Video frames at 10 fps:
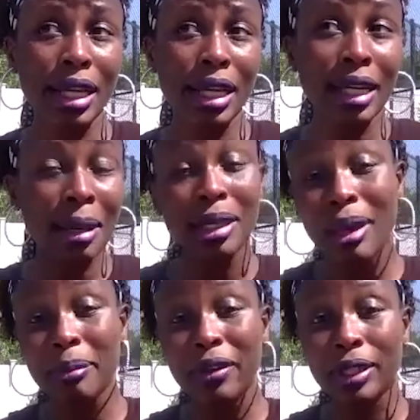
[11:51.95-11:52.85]
a company
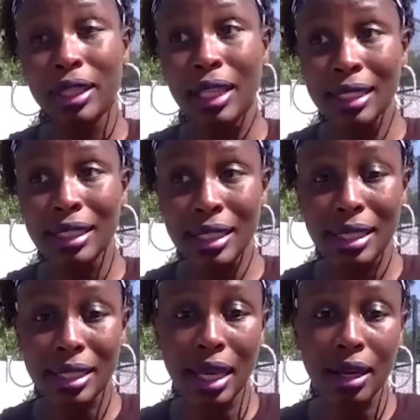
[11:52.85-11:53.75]
may be reluctant to
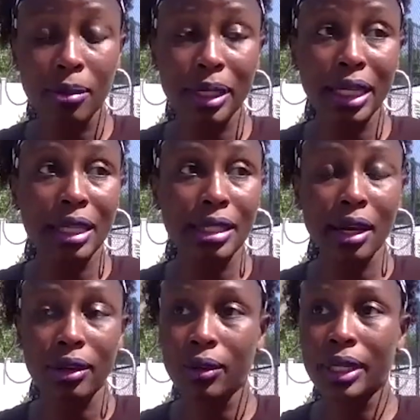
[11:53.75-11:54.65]
settle because they
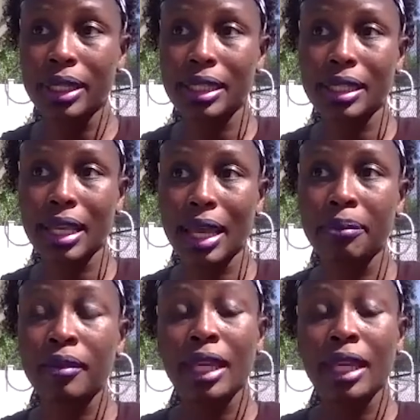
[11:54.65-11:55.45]
are going to say,